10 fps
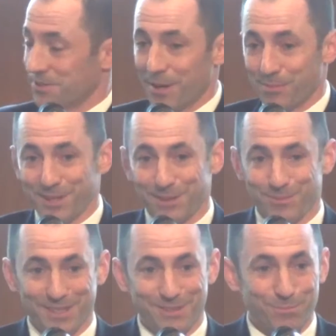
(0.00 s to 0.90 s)
So I'm going to
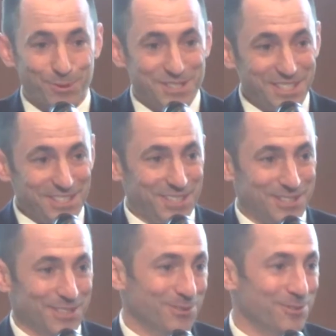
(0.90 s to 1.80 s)
be
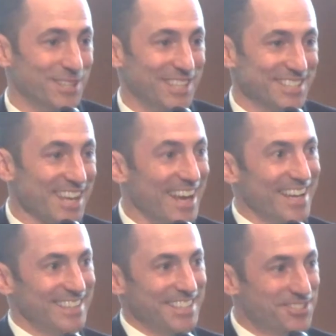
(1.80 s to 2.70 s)
presenting to you things
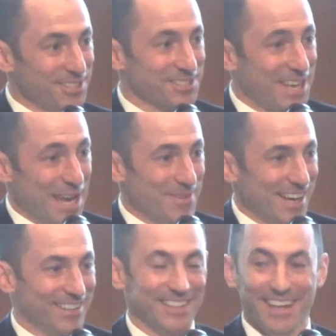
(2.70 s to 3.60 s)
that just came
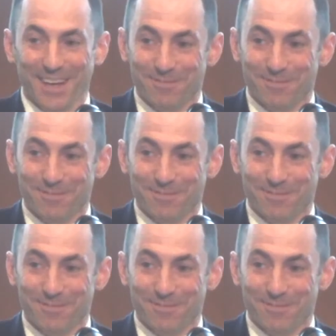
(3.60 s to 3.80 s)
out.